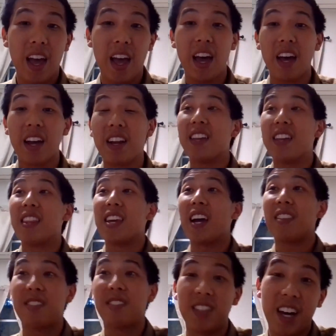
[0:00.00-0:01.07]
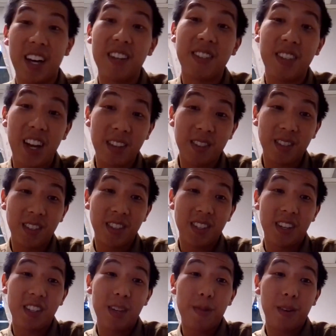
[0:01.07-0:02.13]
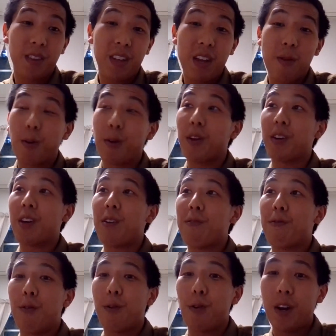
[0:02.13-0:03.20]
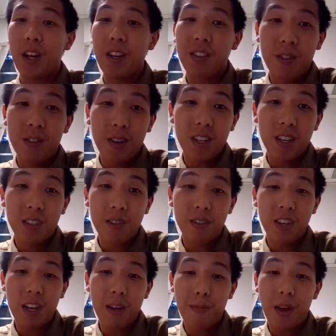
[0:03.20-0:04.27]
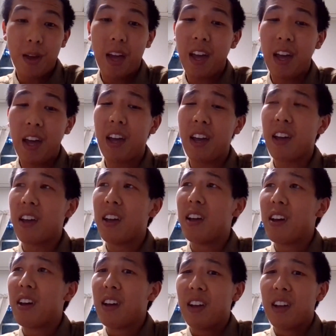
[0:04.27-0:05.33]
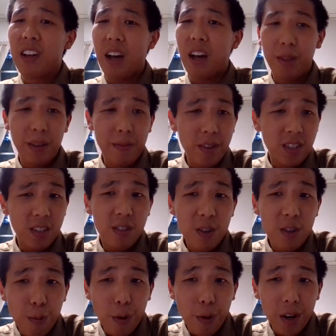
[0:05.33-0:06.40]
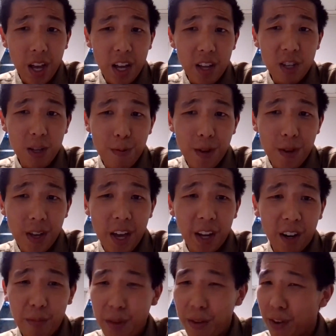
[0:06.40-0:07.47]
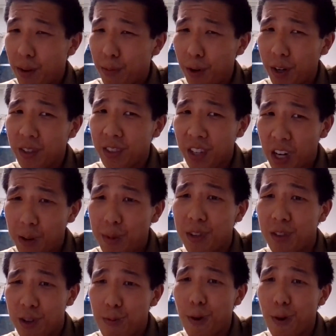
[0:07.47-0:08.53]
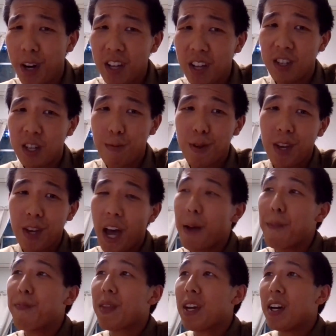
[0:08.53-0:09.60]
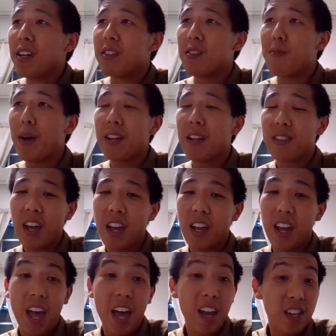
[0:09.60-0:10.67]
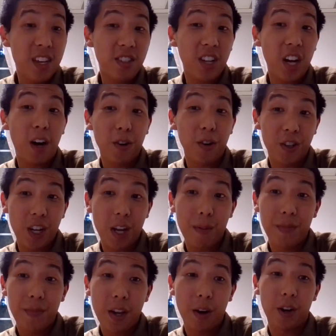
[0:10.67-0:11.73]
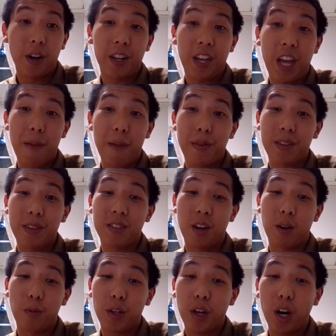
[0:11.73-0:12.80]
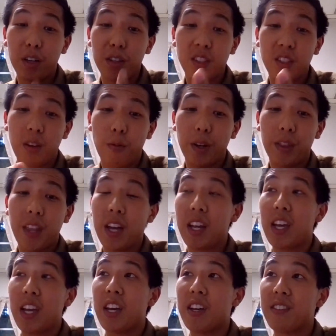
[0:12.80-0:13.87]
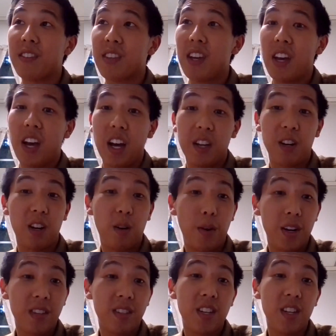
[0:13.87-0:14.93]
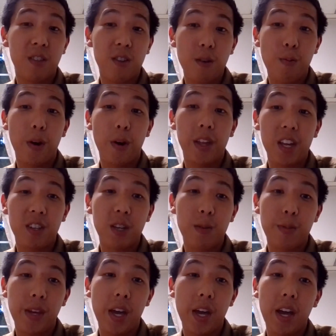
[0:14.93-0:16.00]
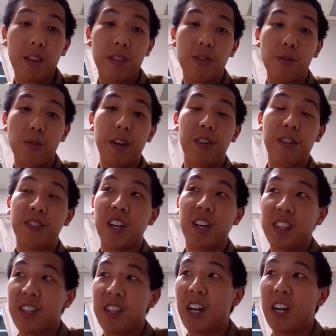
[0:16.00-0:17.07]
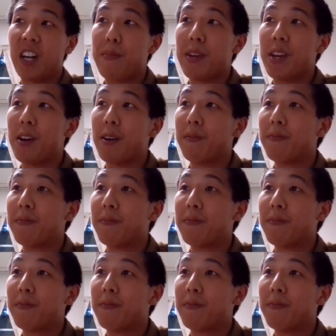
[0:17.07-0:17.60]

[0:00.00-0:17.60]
And the answer to that is yes. And so typically, we're looking for a student to keep I believe it's a 2.8 GPA, correct me if I'm wrong, Sarah, but a 2.8 GPA to maintain any scholarship here on our campus. So regardless of what that is, you're going to want to see a 2.8 GPA throughout your studies here at APU.